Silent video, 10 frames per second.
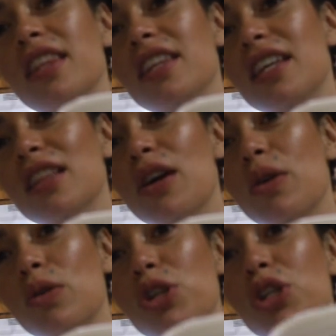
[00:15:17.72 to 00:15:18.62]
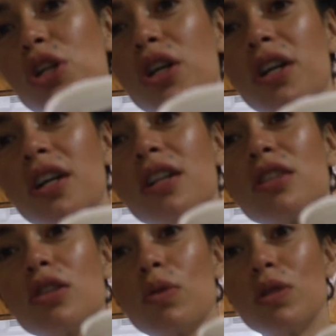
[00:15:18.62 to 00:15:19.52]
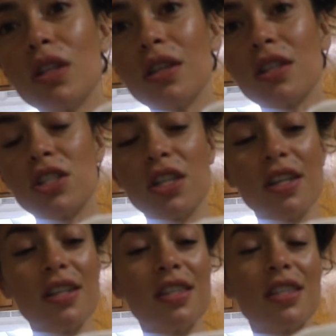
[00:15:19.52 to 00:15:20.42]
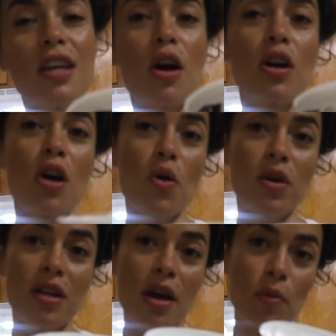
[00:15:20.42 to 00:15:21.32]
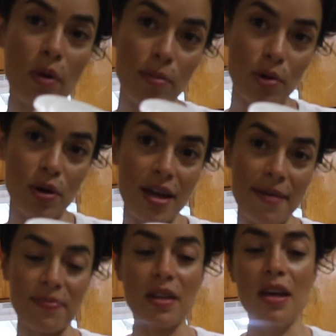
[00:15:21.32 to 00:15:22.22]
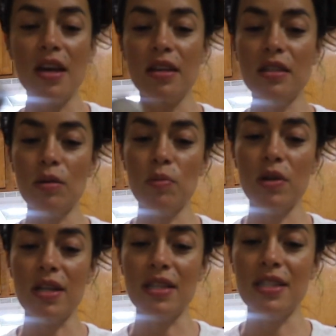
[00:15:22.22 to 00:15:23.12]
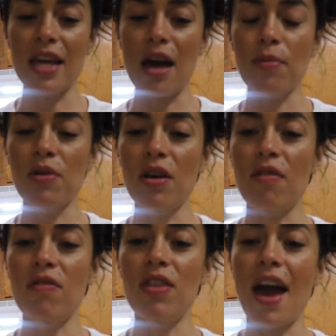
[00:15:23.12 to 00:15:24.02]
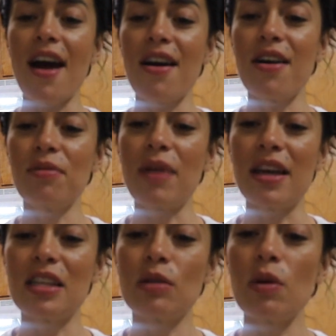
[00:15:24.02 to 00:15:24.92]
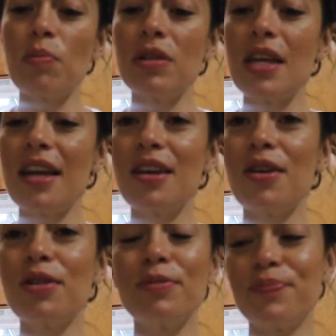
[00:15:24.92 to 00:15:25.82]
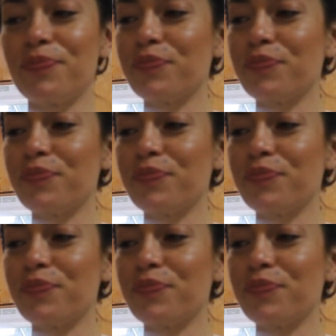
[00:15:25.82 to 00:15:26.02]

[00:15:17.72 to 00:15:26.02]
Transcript: the low sugar, so delicious coconut whipped cream. So I'm gonna put a dabble of that on my sweet potato.